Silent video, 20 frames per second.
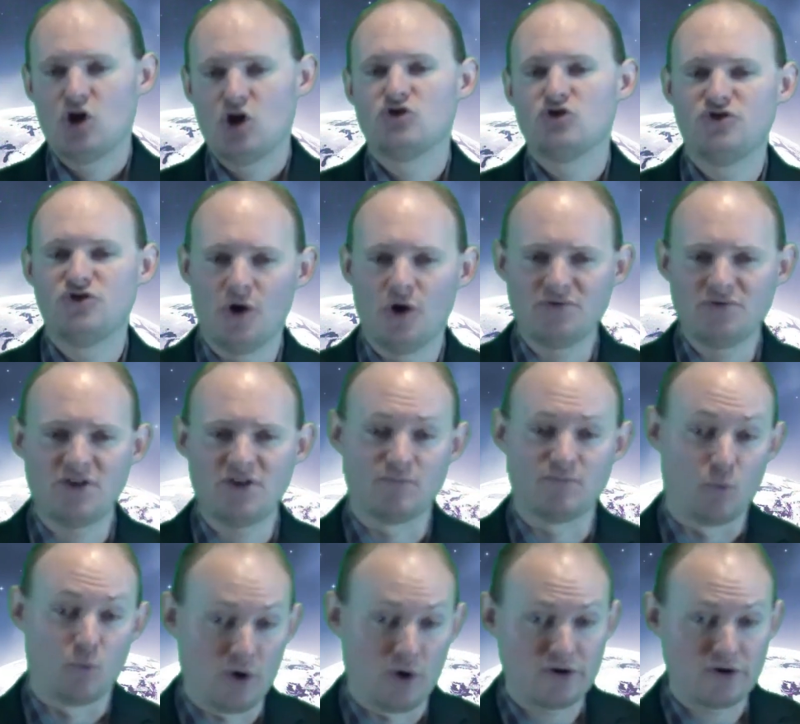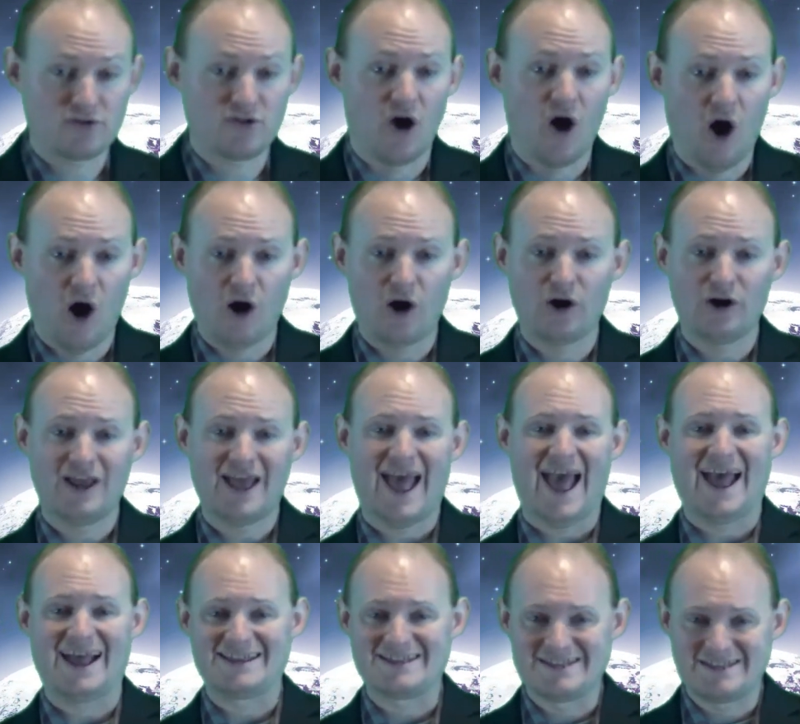Joseph worked hard
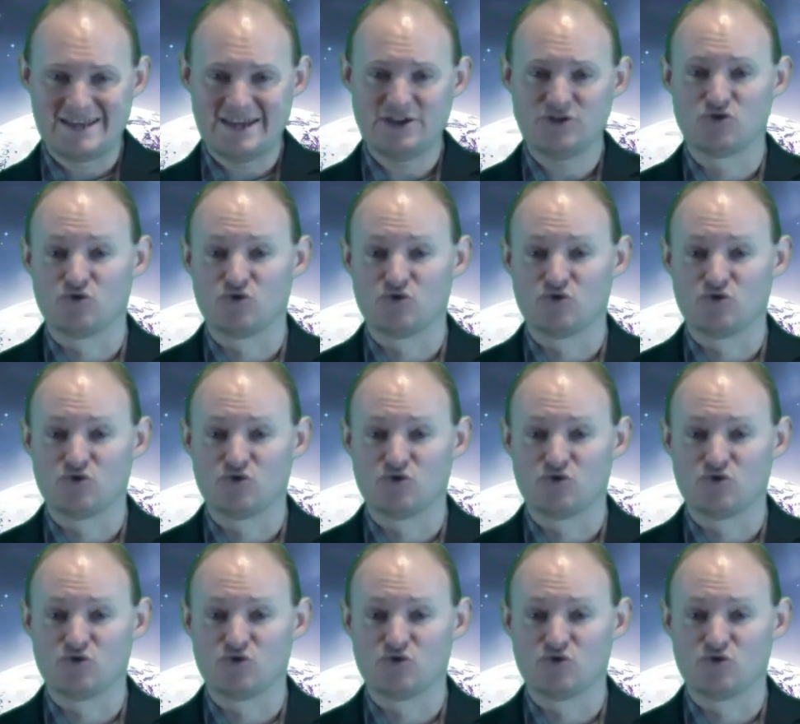and did